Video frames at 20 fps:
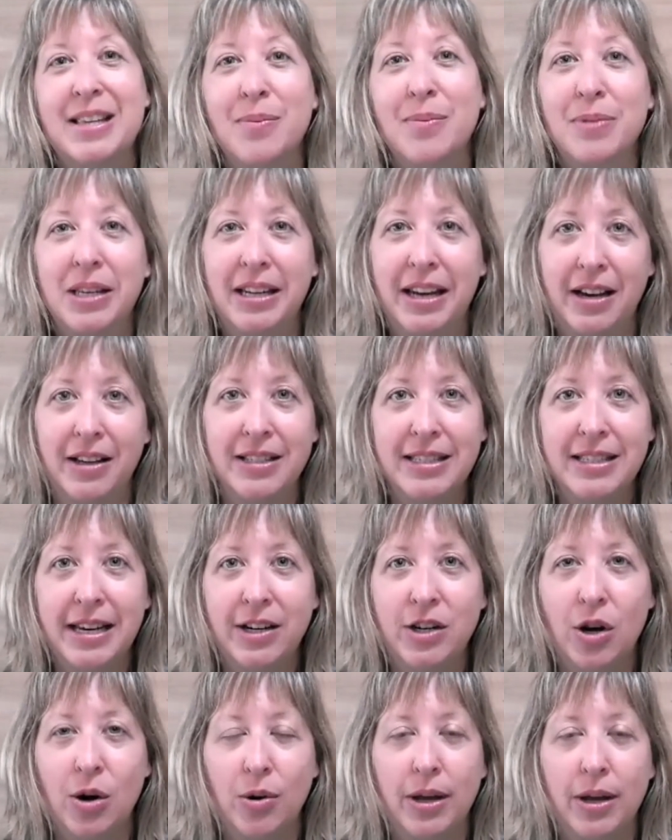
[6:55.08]
Something
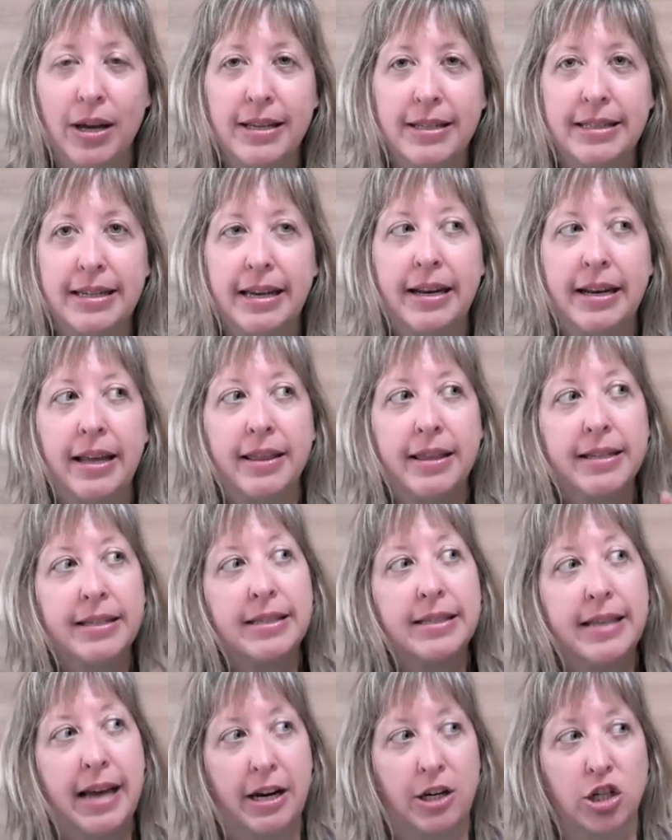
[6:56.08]
else I noticed, and
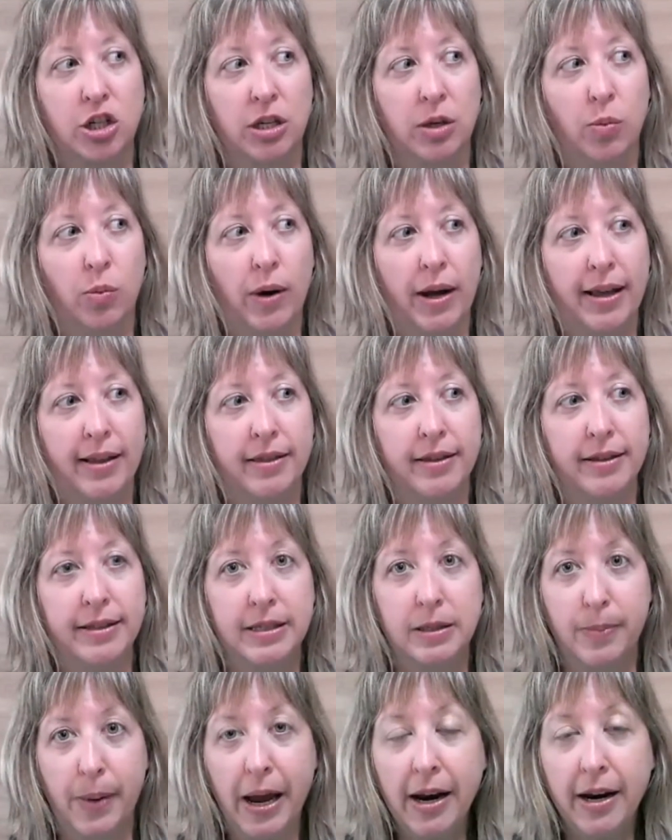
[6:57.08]
this is actually with
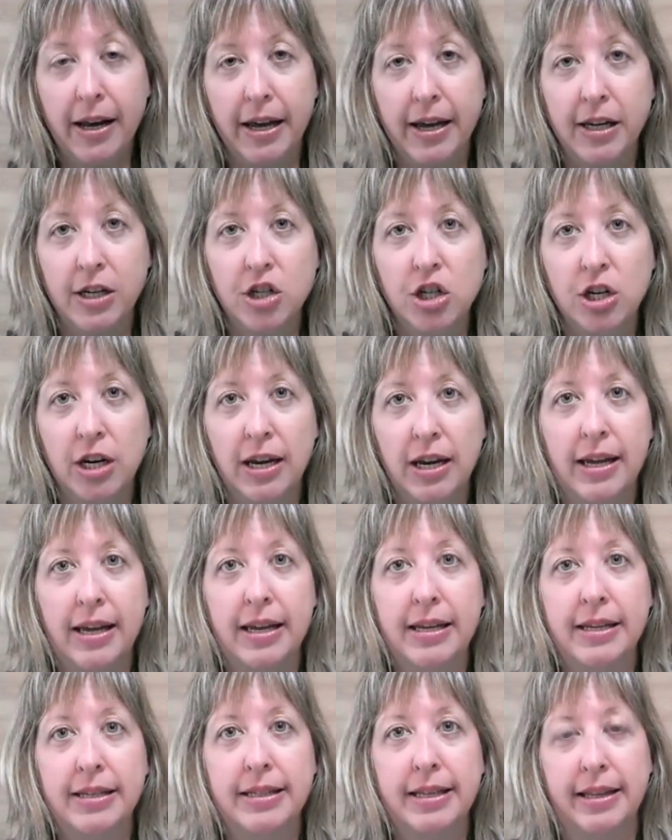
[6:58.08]
Spanish,
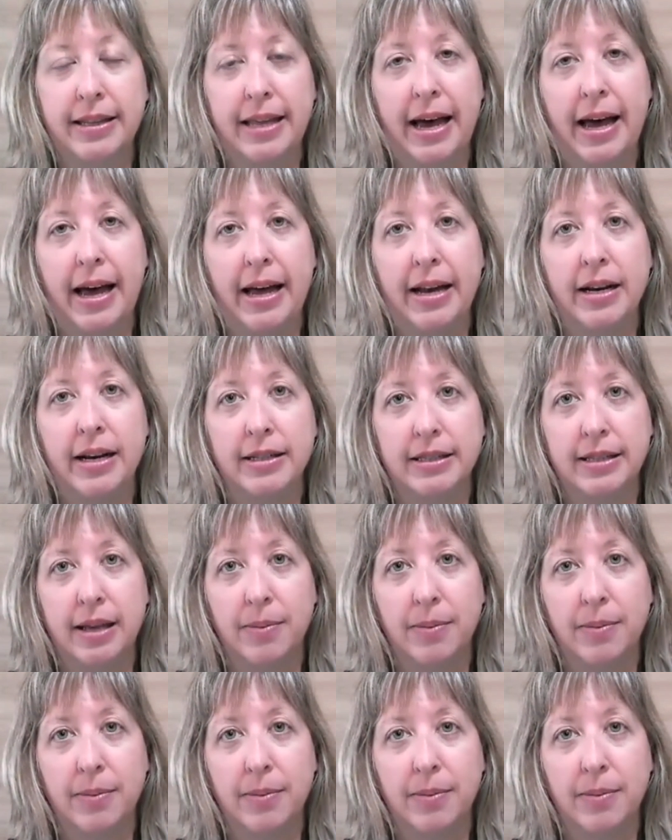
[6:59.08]
is that